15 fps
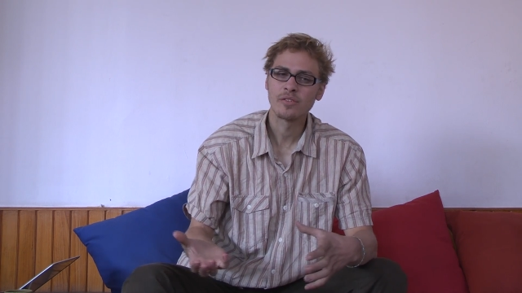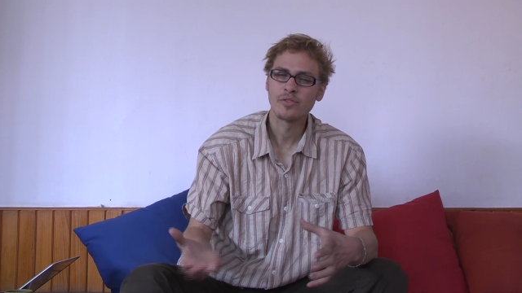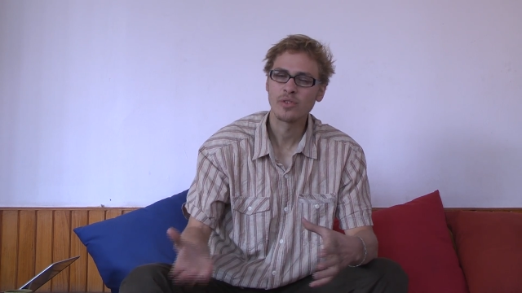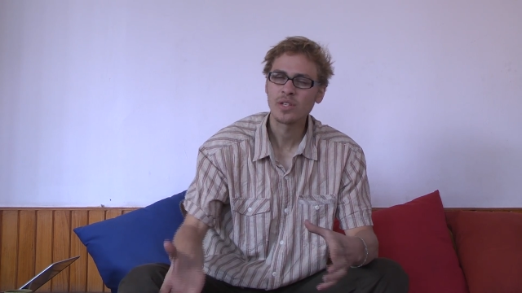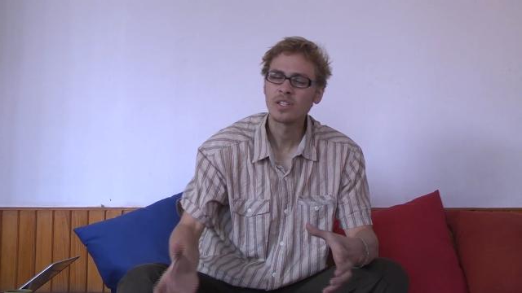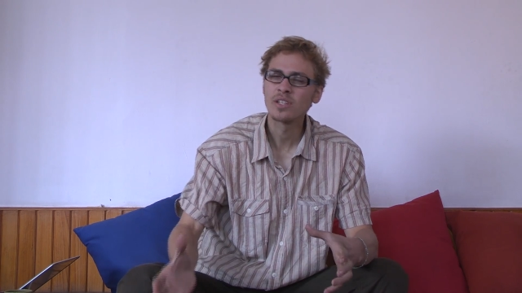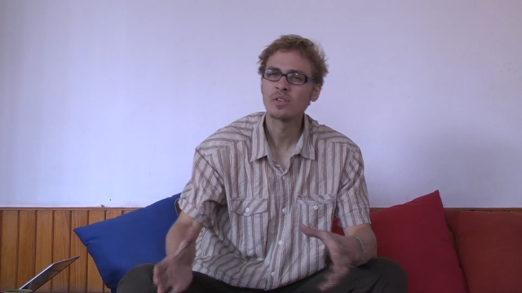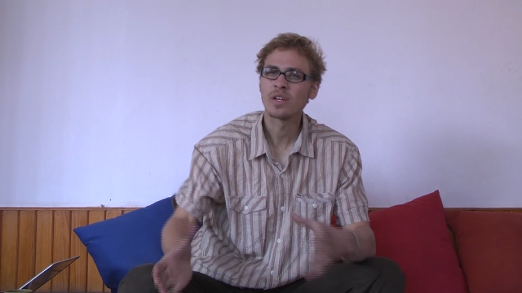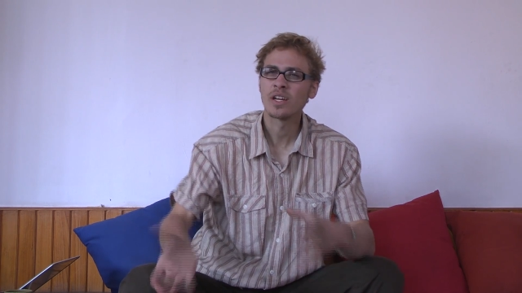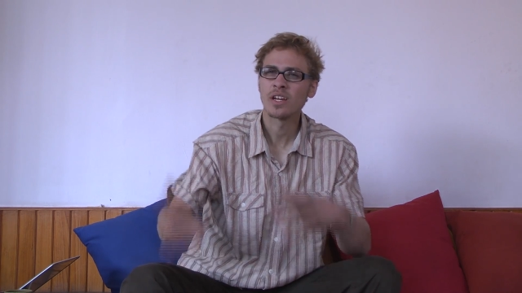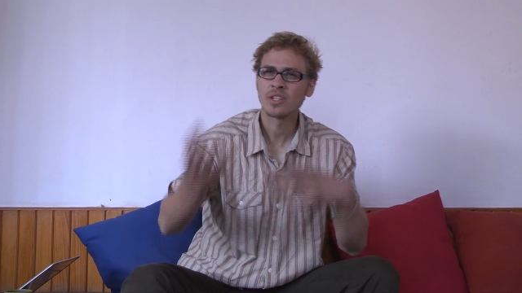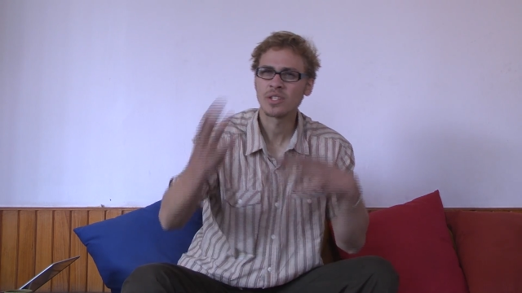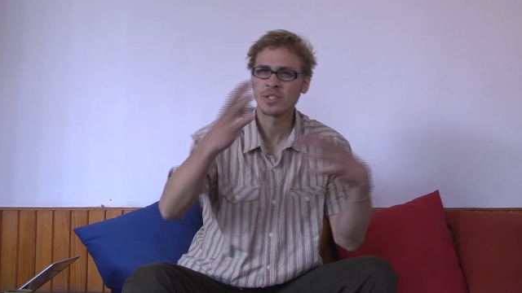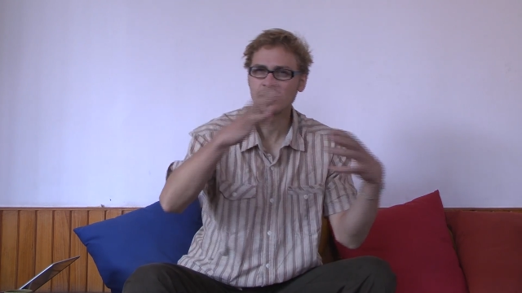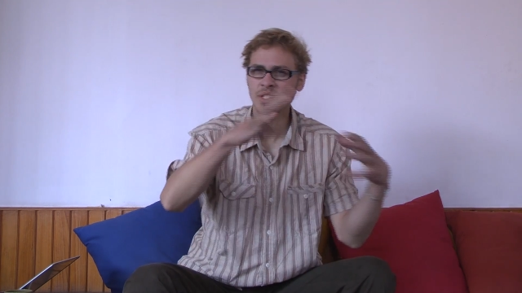avoid
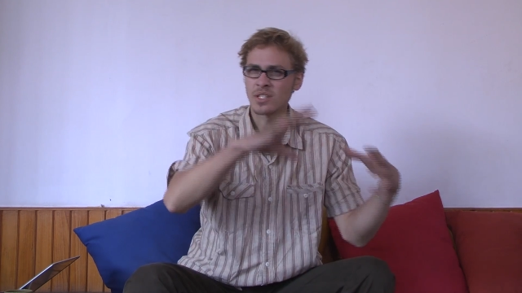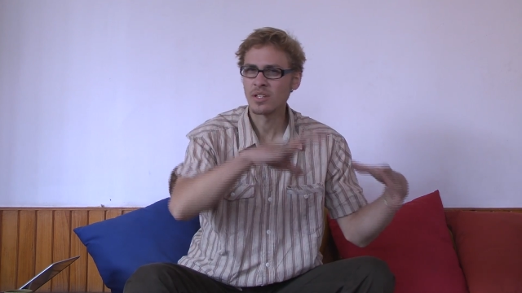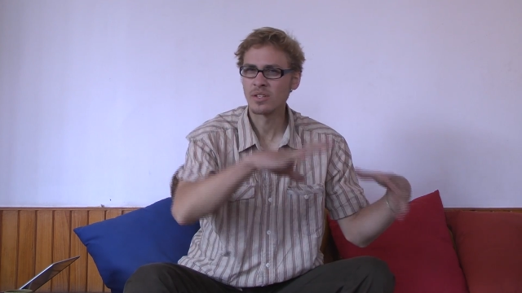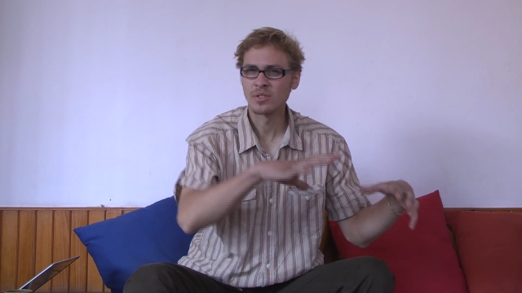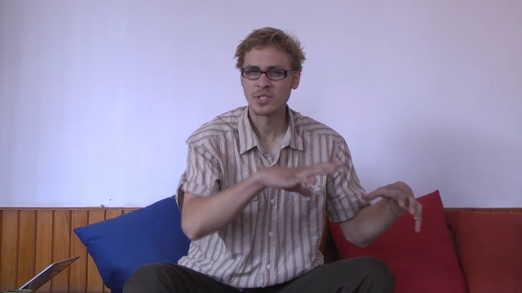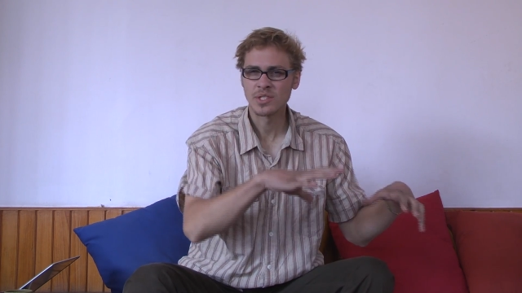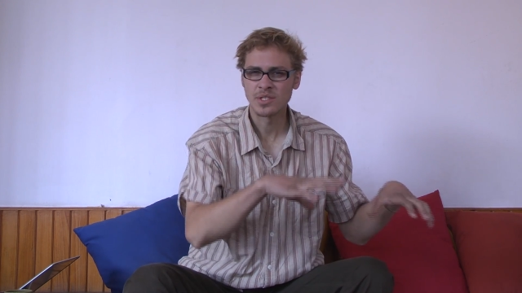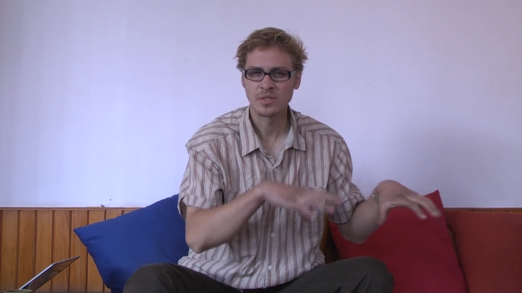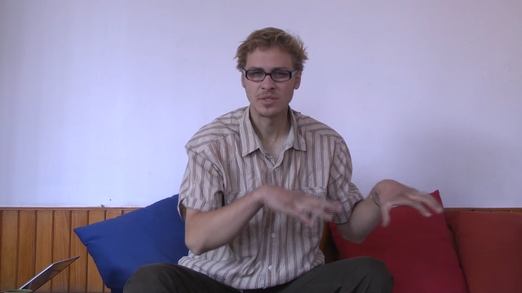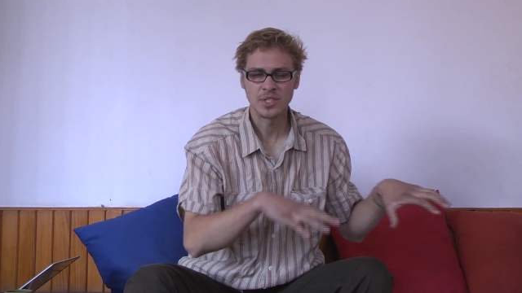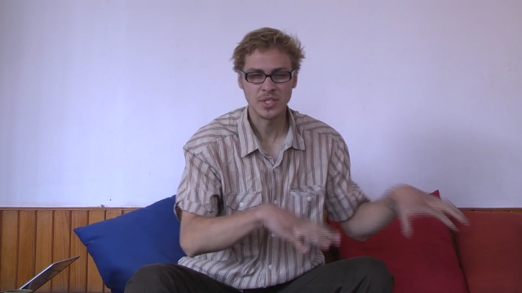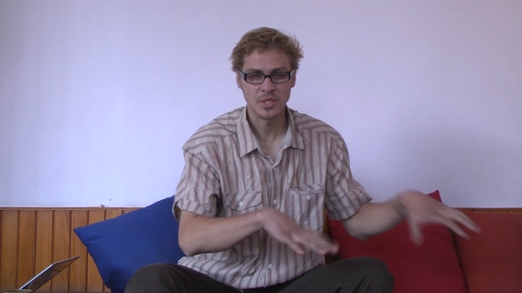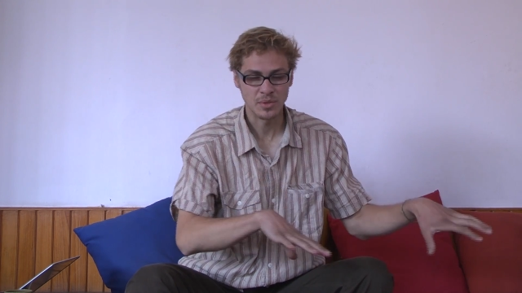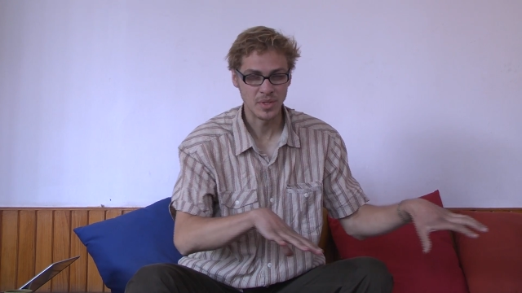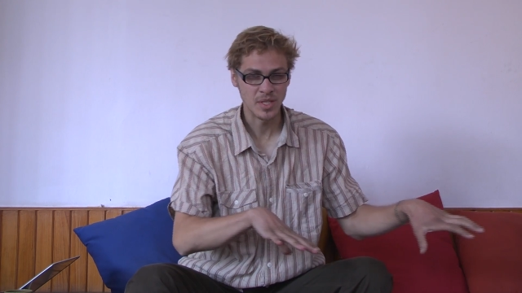locations close to
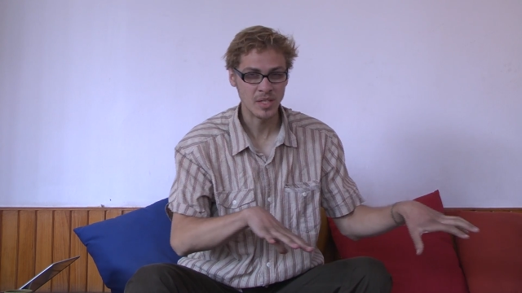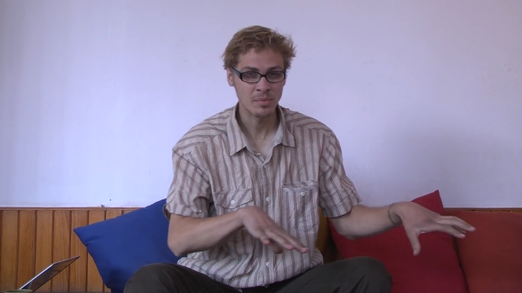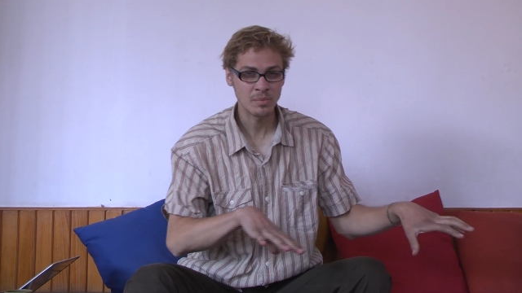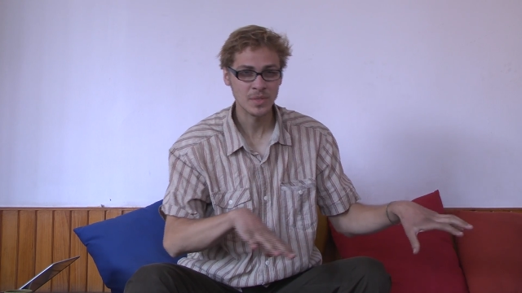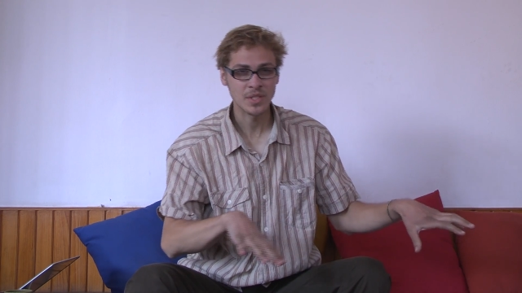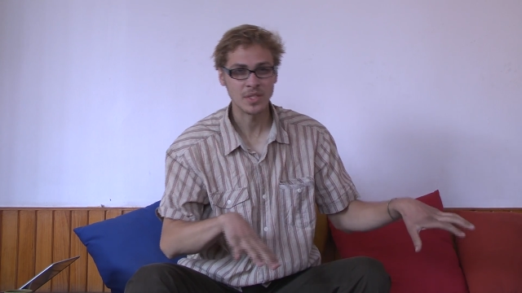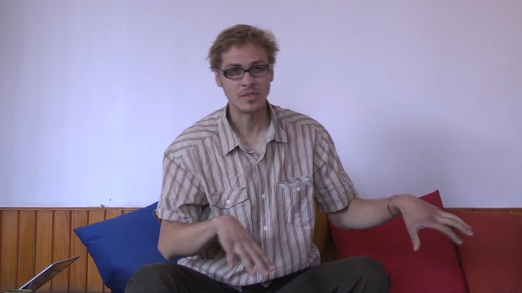streams